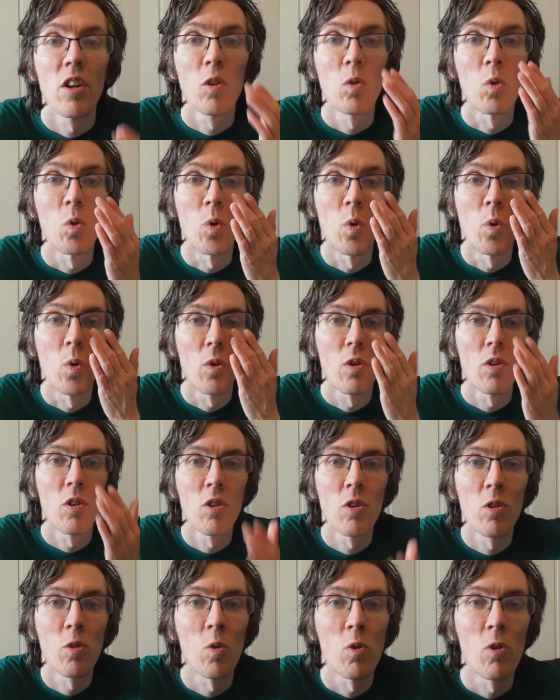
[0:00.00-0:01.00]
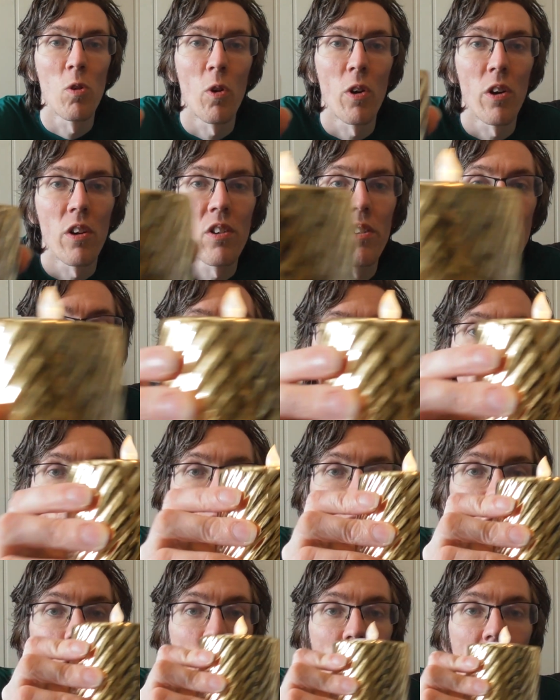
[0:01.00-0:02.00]
to sort of
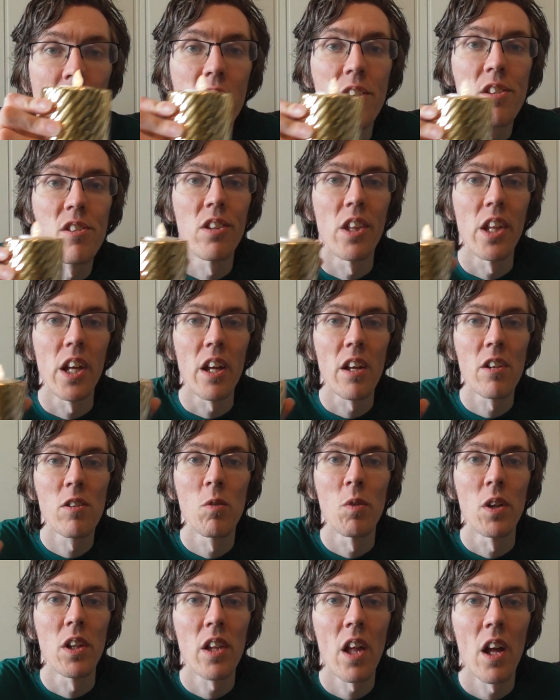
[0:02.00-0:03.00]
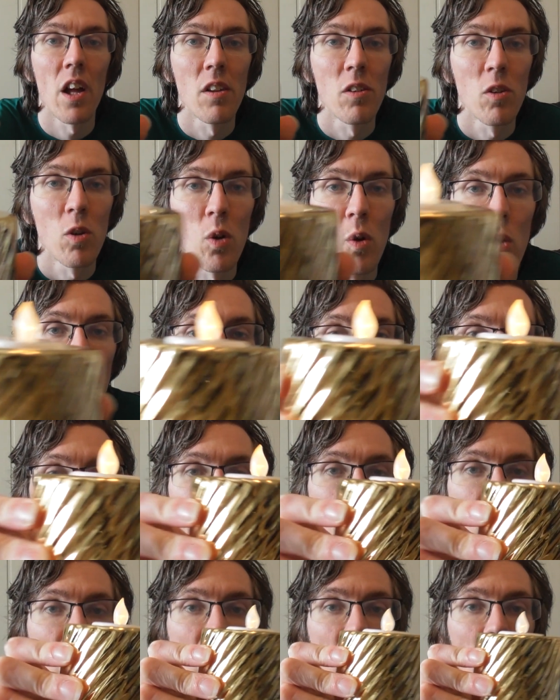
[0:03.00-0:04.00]
scare away the snake so it can't hurt
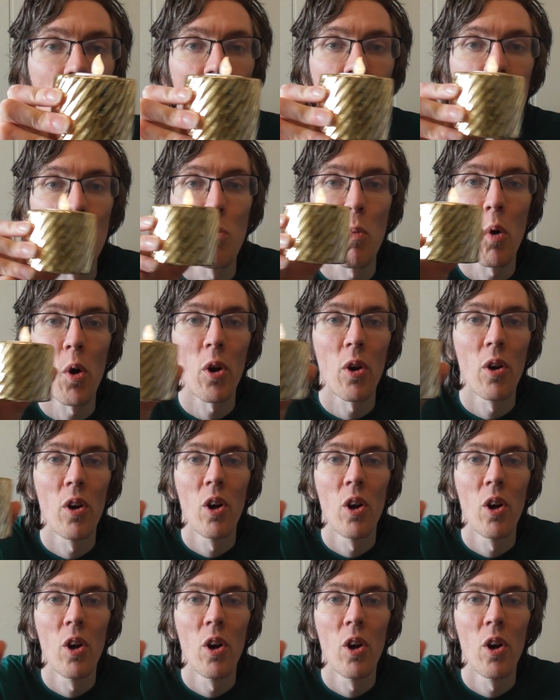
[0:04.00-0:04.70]
us anymore.